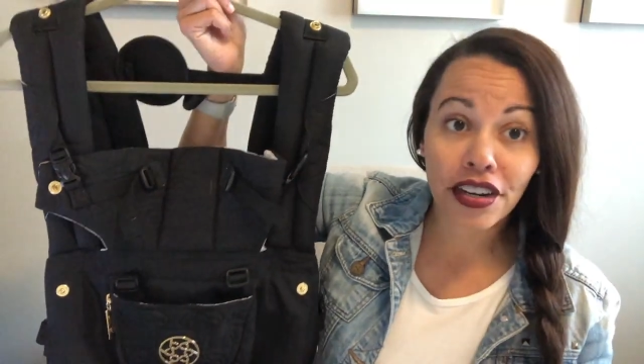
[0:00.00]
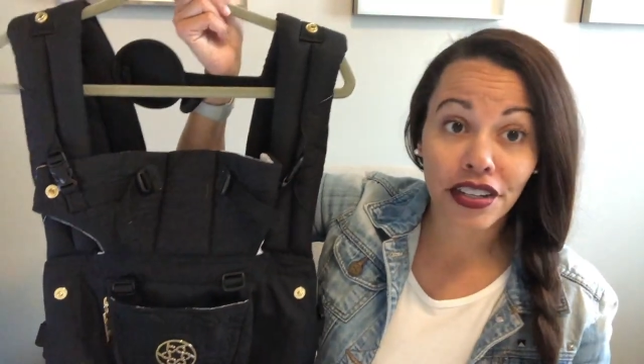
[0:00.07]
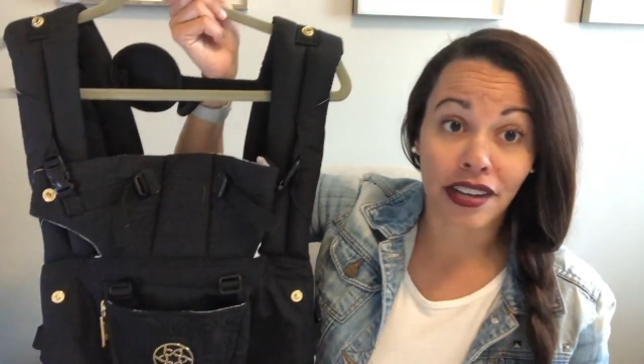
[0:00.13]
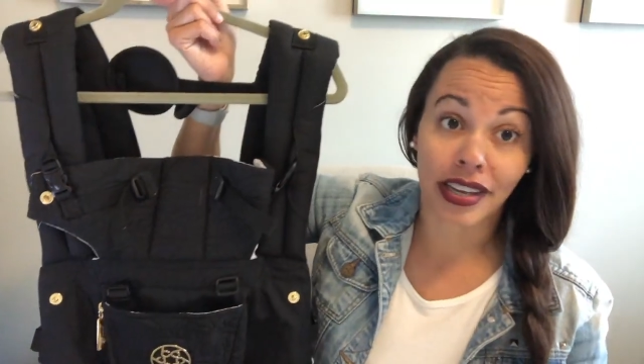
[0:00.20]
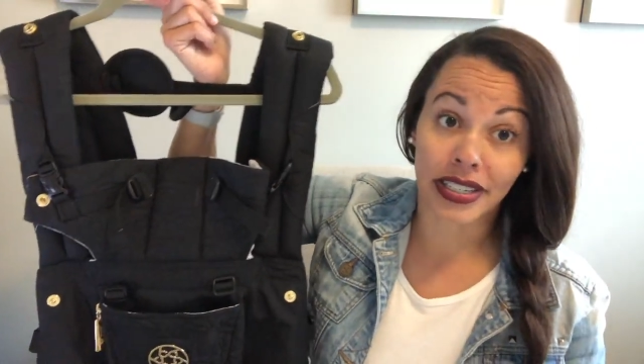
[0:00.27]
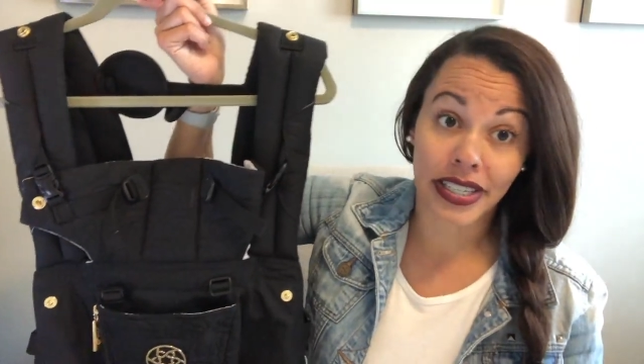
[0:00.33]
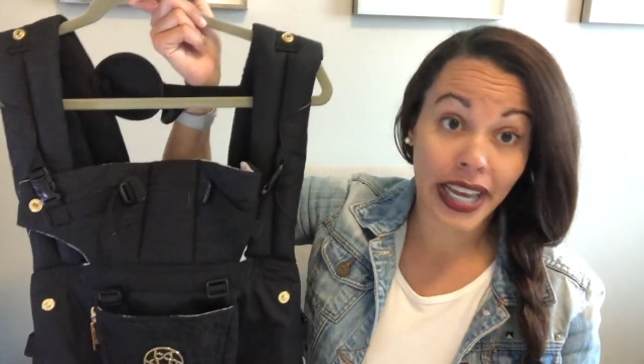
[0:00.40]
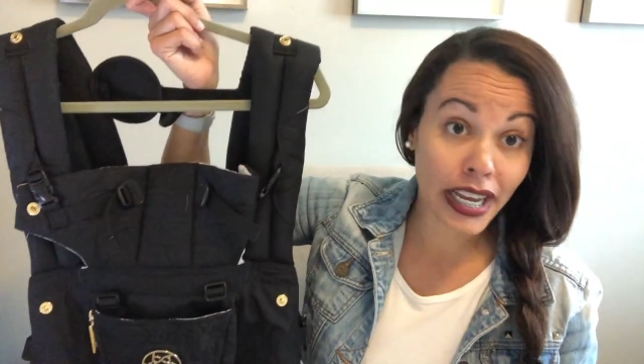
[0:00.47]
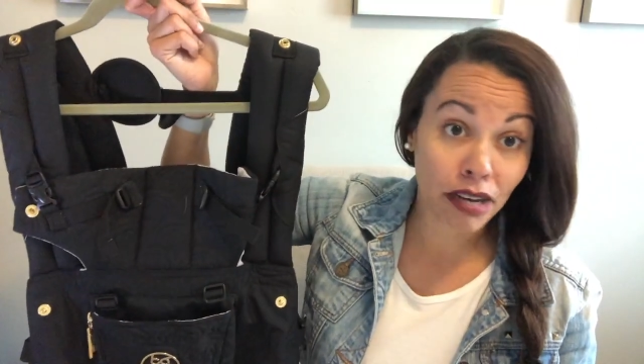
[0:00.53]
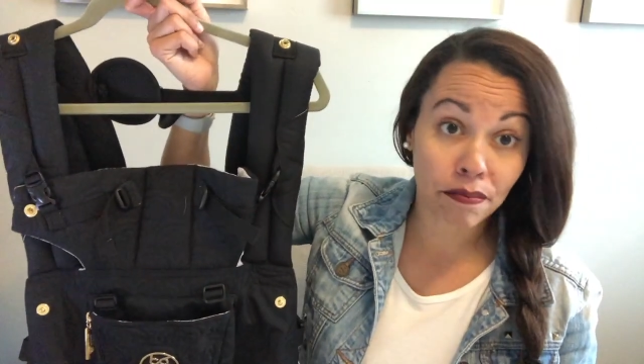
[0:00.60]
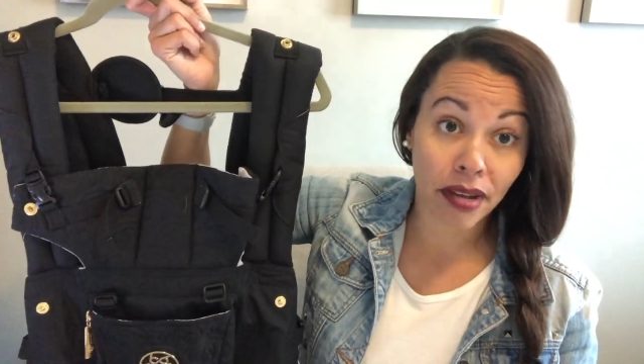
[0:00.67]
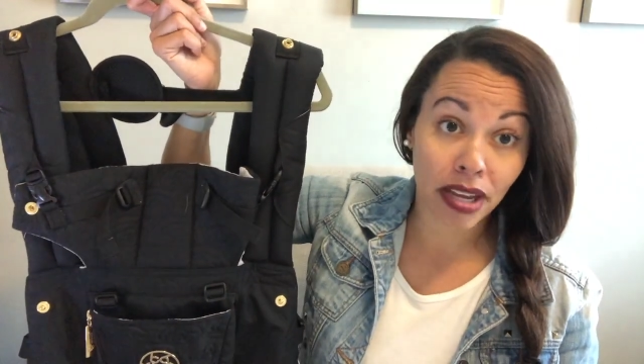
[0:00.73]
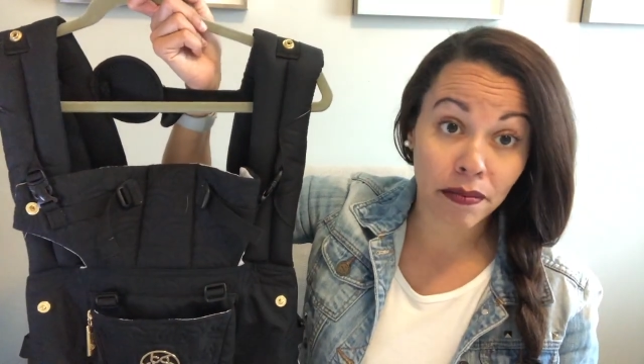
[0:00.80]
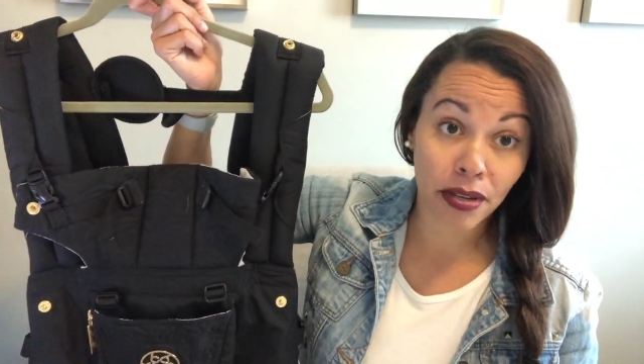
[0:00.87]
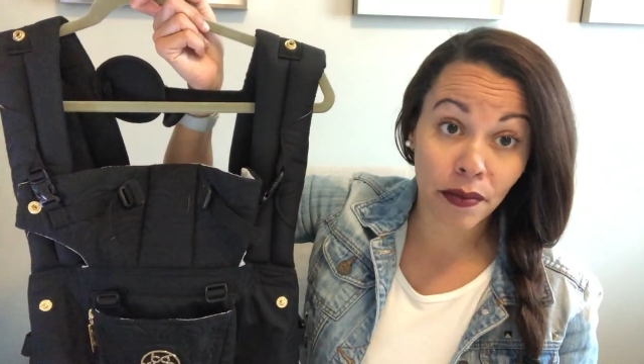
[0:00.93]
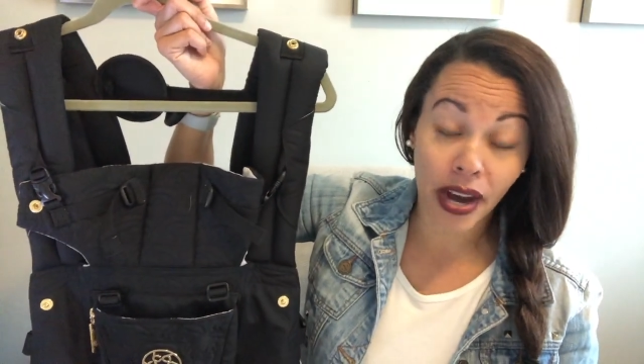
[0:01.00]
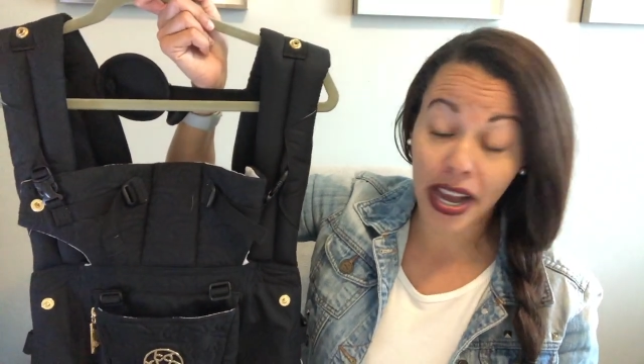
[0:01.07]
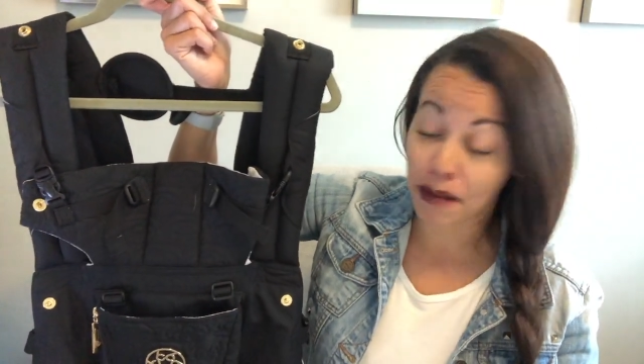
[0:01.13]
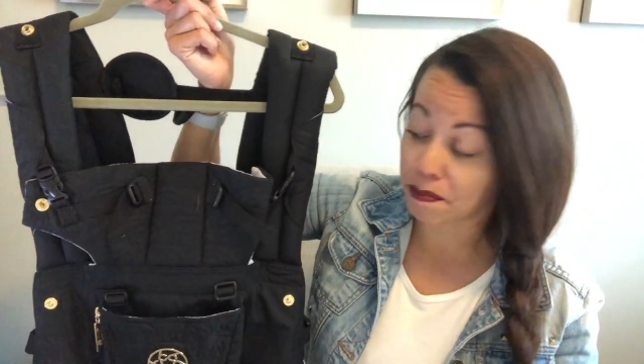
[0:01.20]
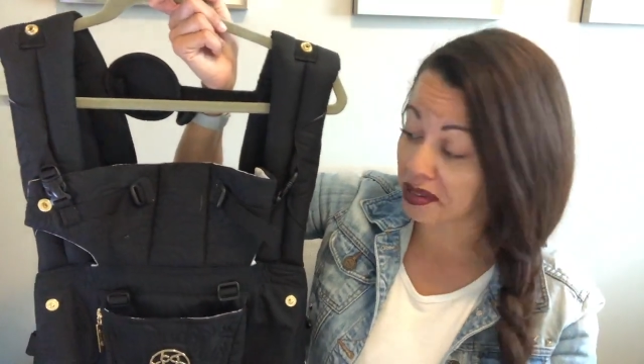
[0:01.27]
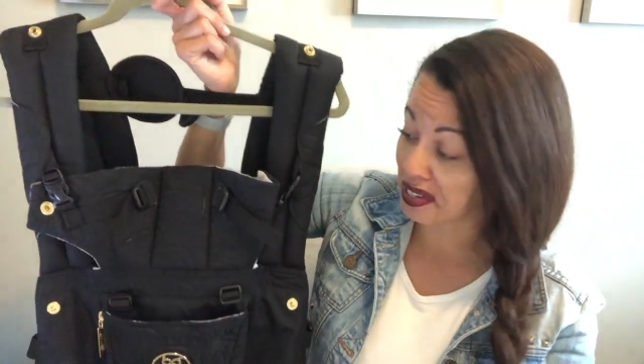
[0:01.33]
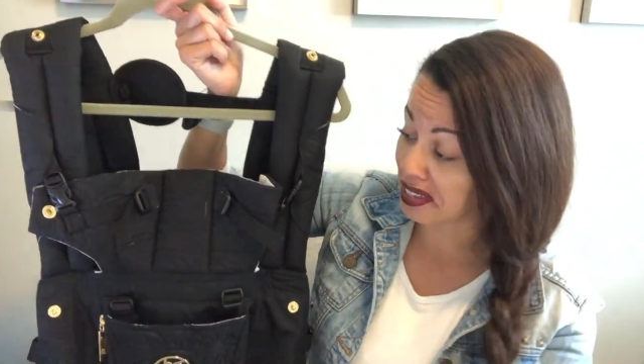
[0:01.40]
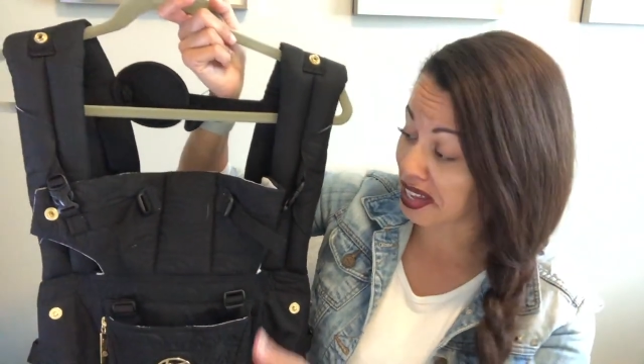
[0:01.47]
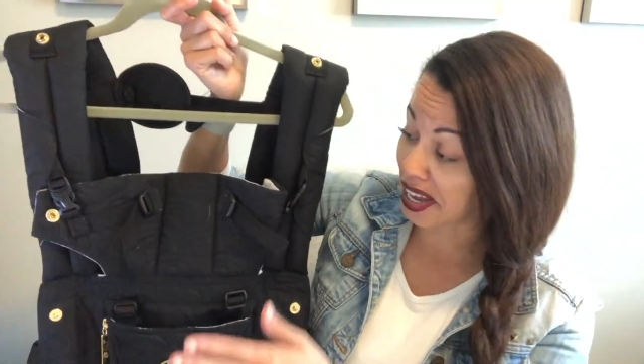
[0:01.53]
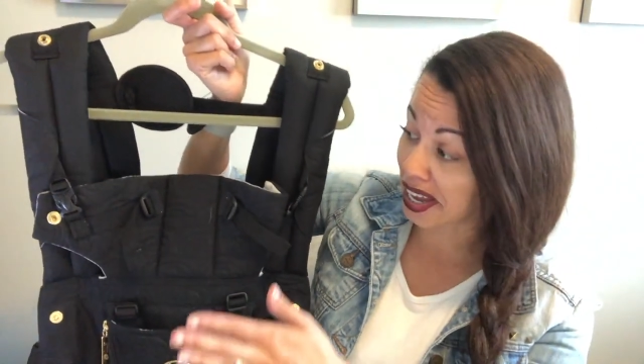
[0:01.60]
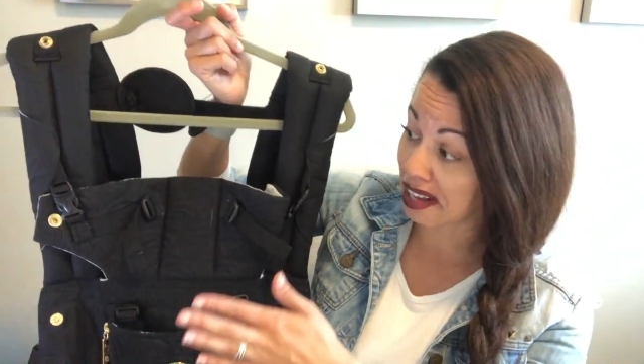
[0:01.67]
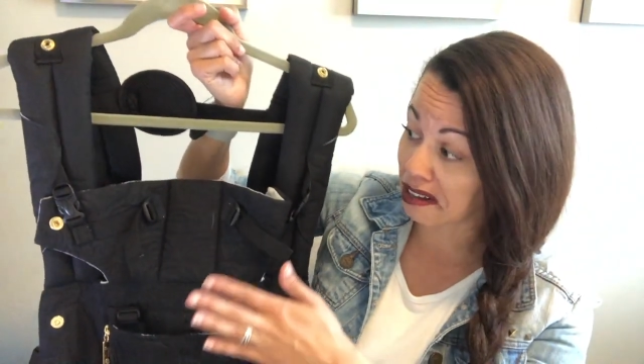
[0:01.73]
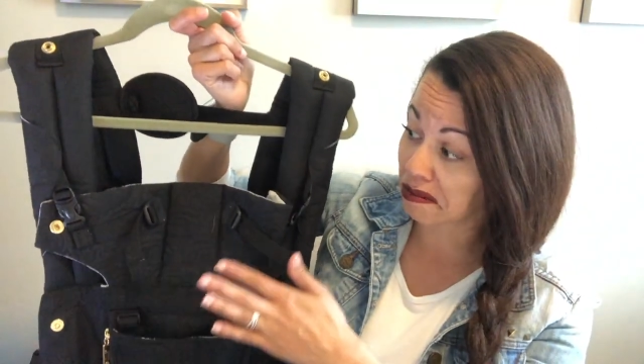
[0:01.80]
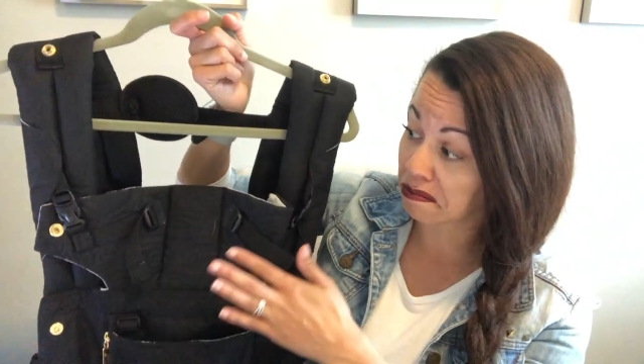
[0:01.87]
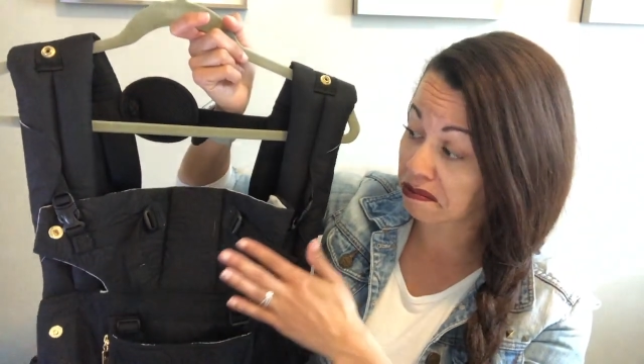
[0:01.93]
you can take a baby wipe and
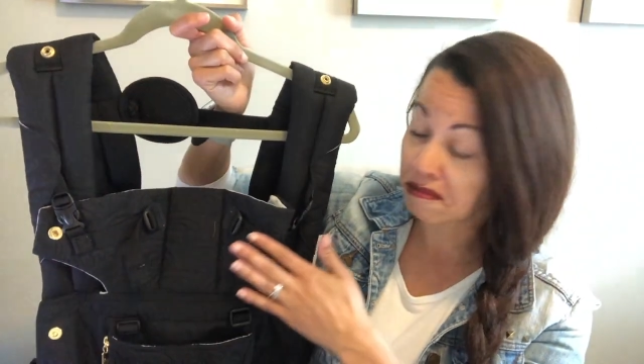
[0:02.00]
like